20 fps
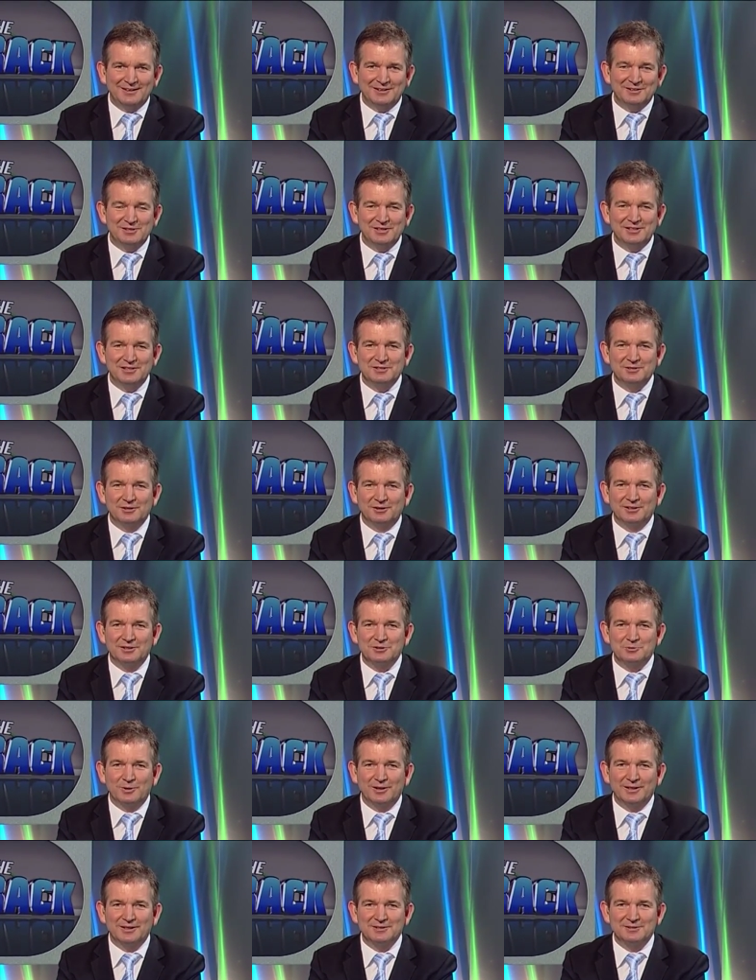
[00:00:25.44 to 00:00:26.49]
And geez, on his
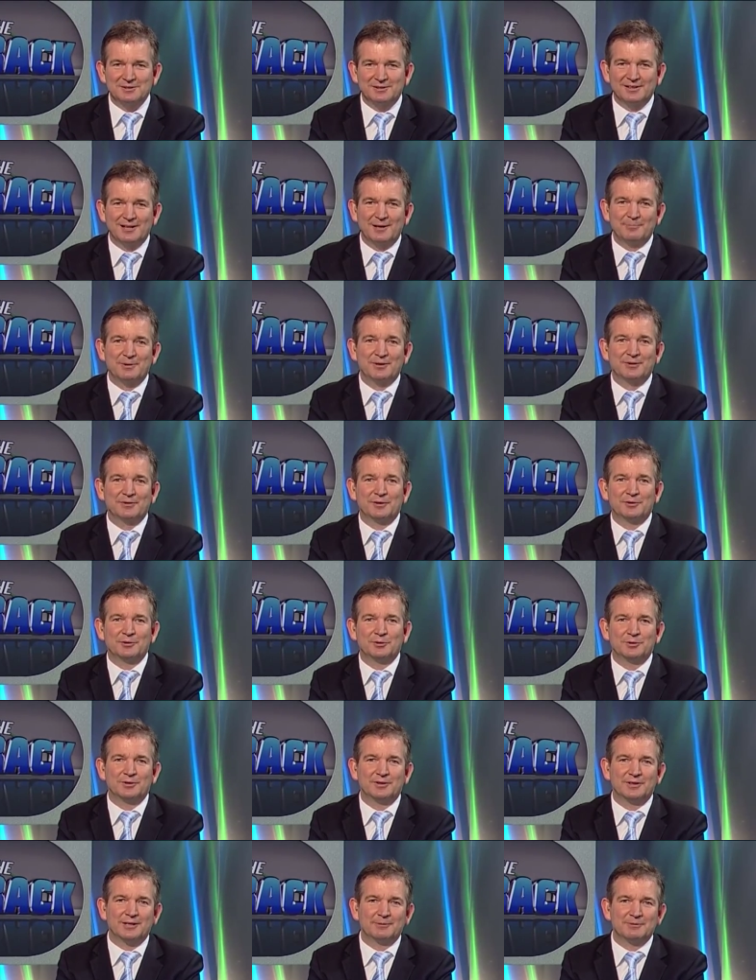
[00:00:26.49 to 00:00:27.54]
way, isn't he, up there in the
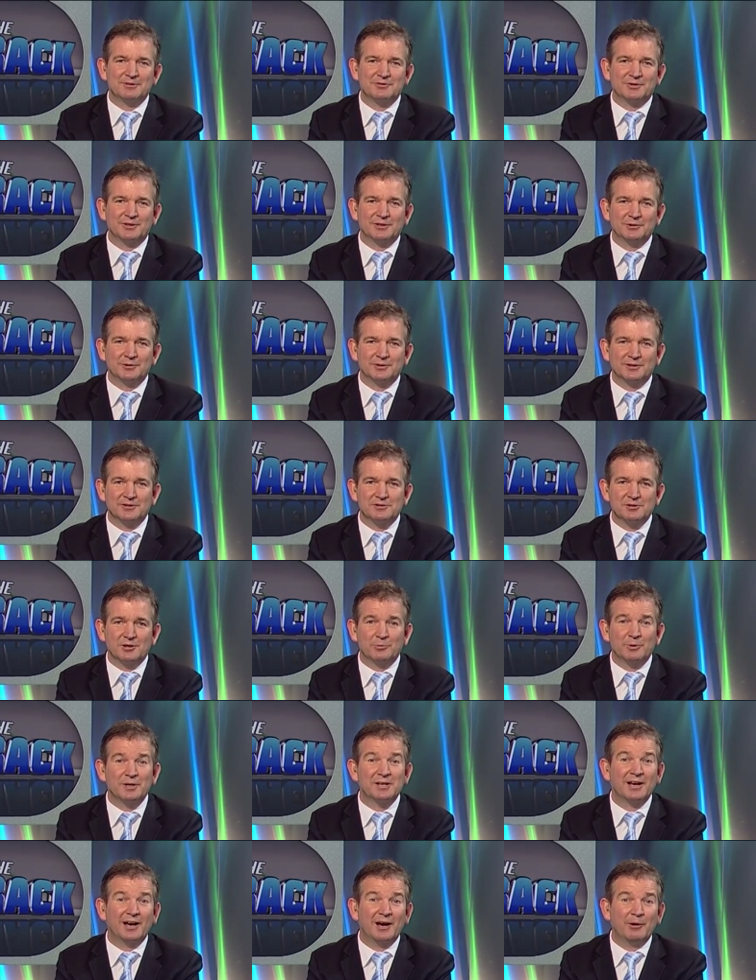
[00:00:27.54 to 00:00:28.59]
Northern Hemisphere doing a job.
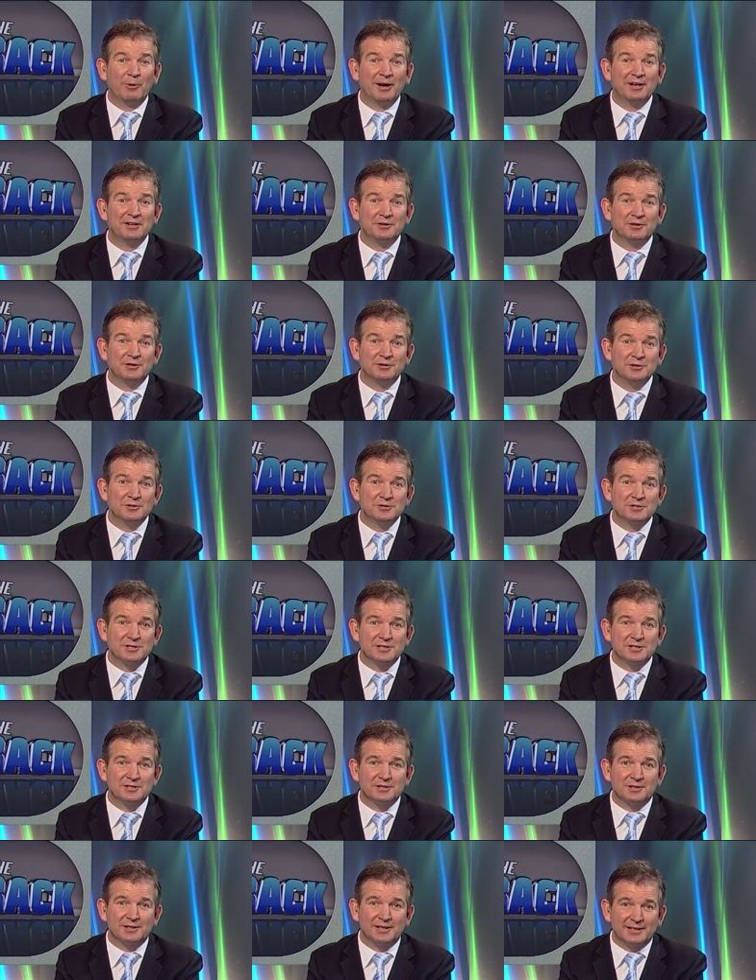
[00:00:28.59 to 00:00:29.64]
We can't wait to the new
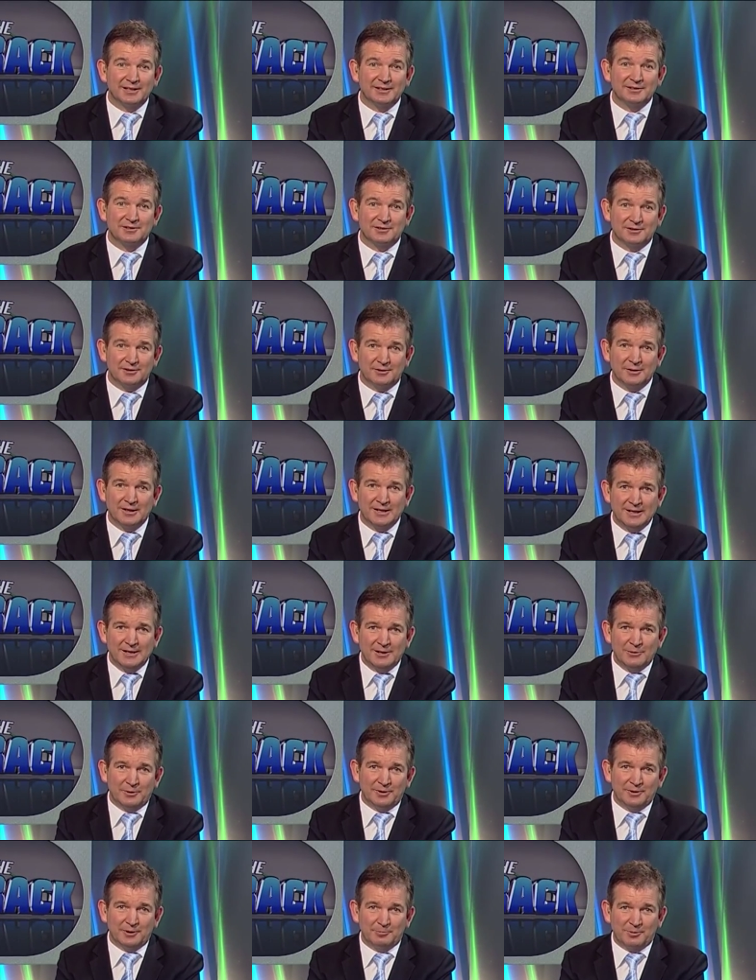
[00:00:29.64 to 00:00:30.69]
season here too,
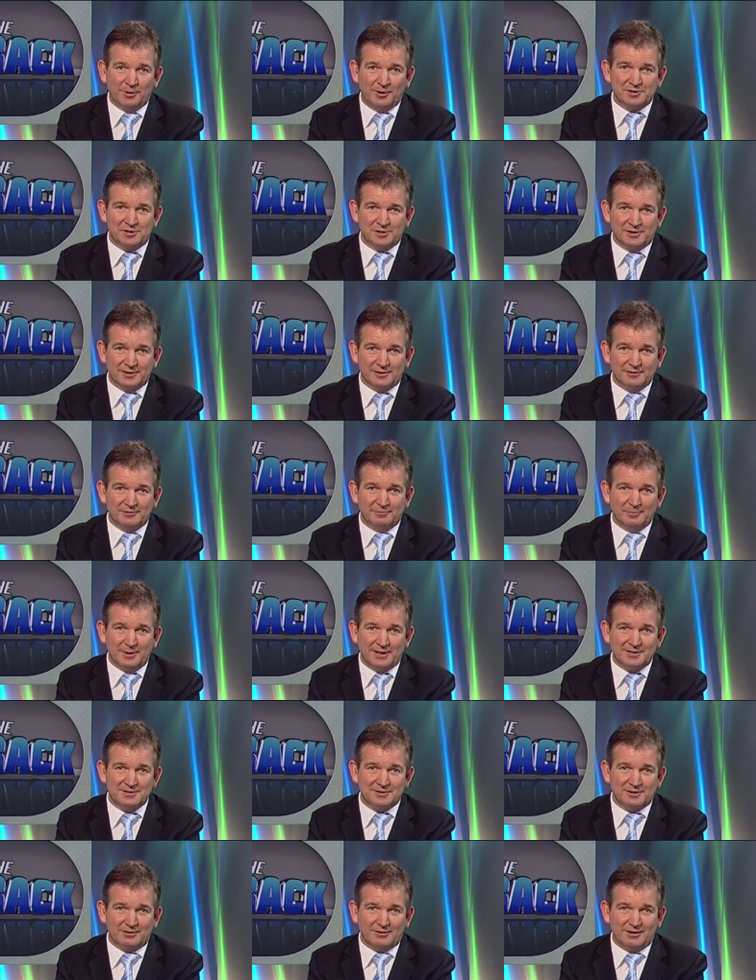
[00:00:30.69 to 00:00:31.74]
when the progeny of
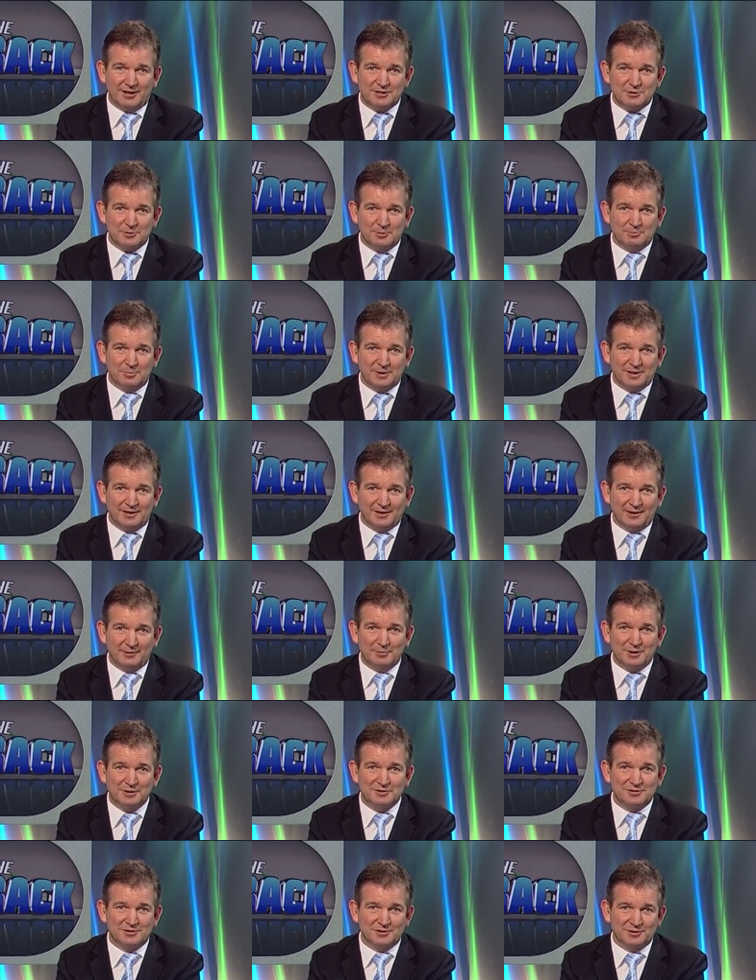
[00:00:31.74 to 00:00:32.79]
Master Craftsman
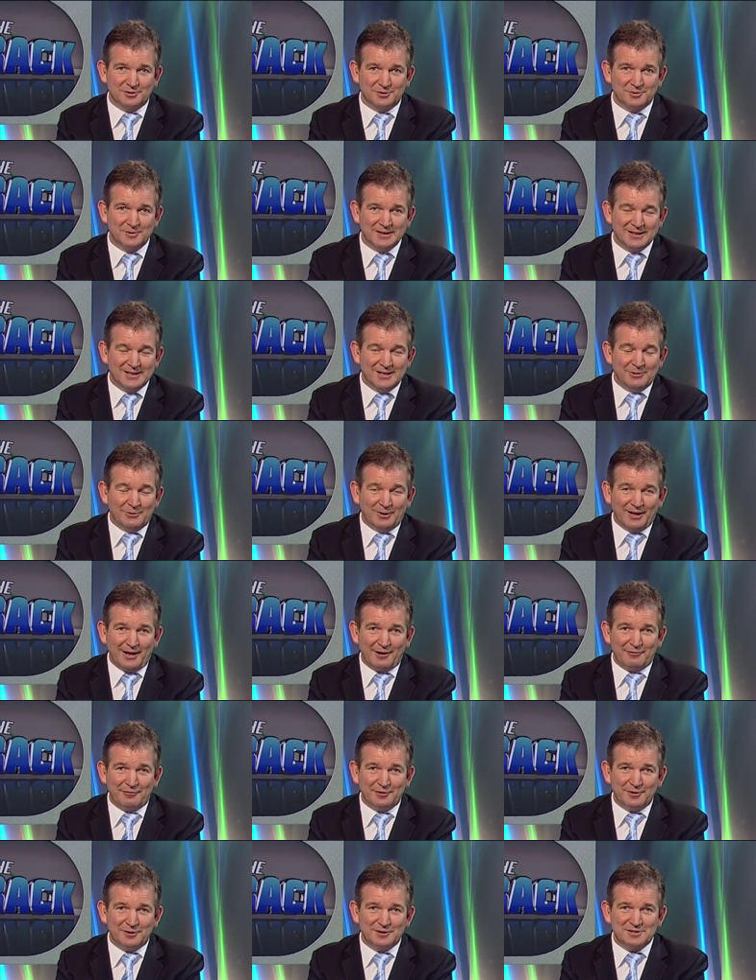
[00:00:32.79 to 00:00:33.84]
become two. Well, our
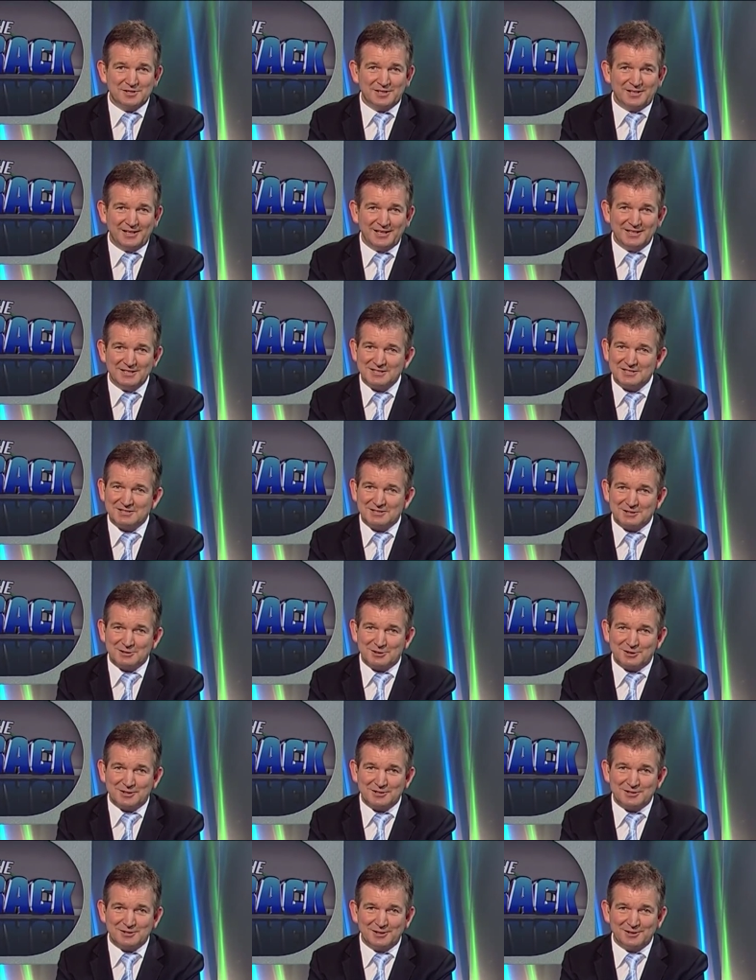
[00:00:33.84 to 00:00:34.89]
first guest, as
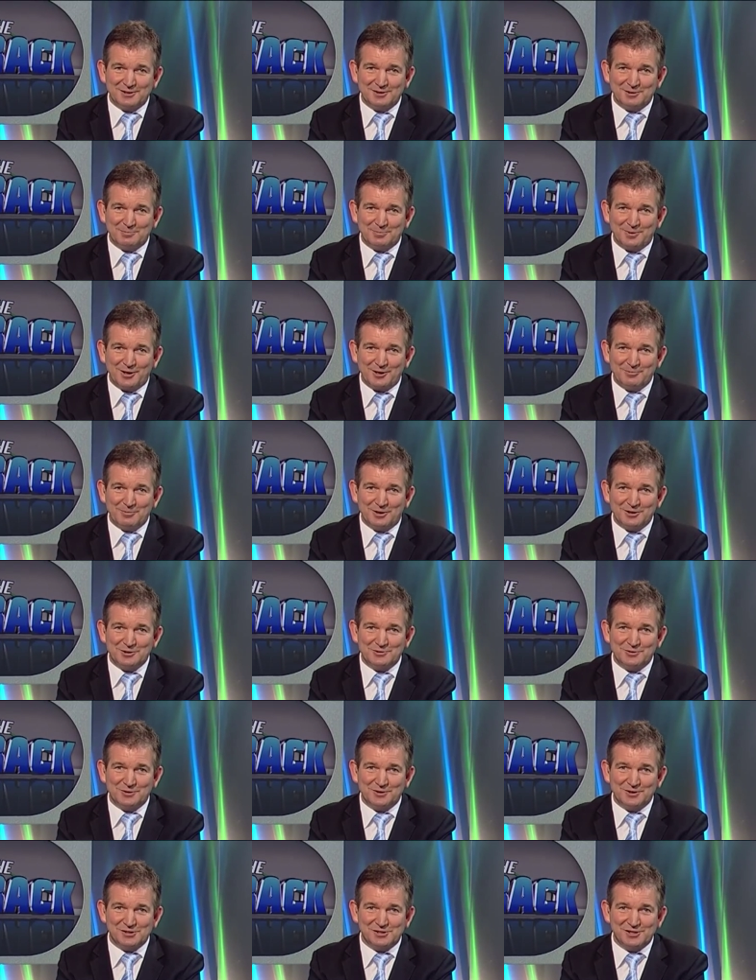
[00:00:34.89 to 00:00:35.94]
I said in the promos
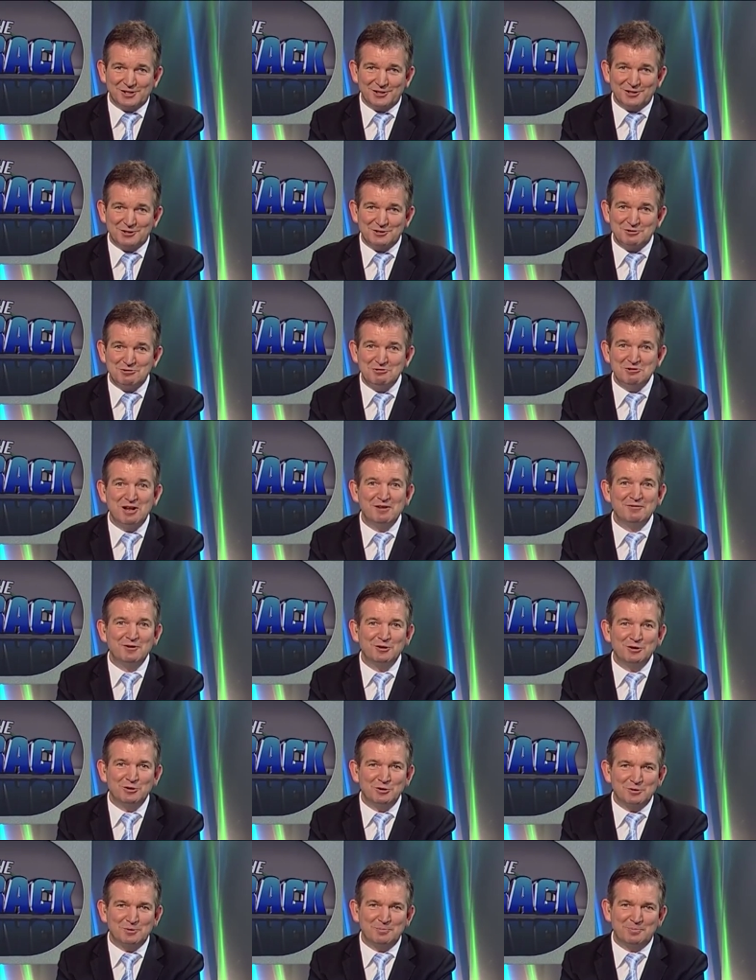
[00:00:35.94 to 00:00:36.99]
for the show, has never
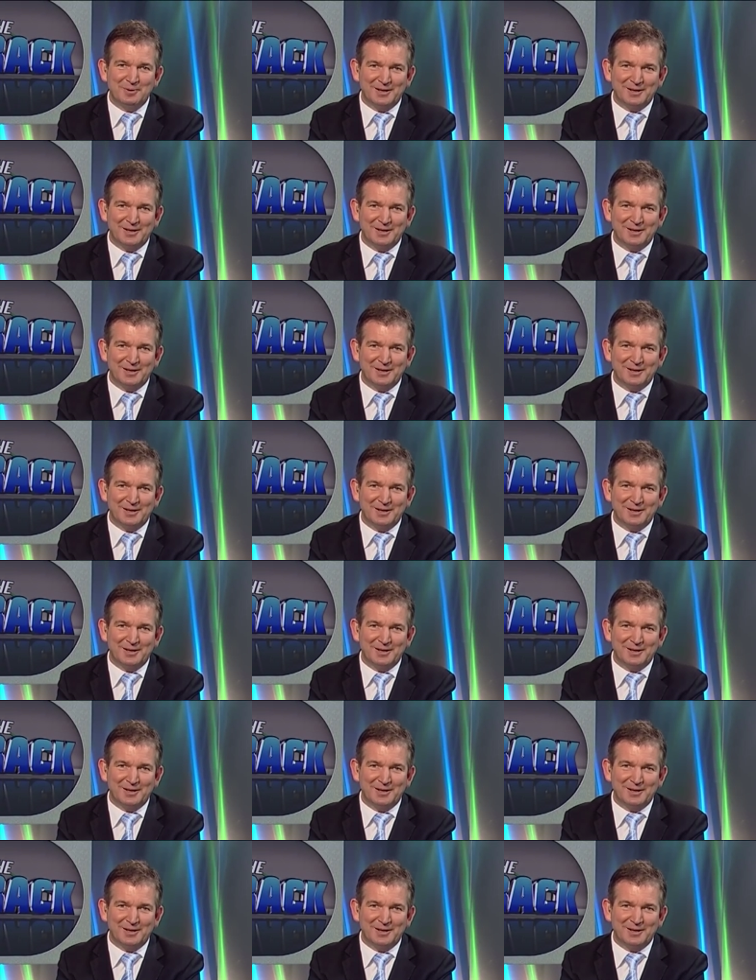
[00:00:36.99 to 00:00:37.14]
looked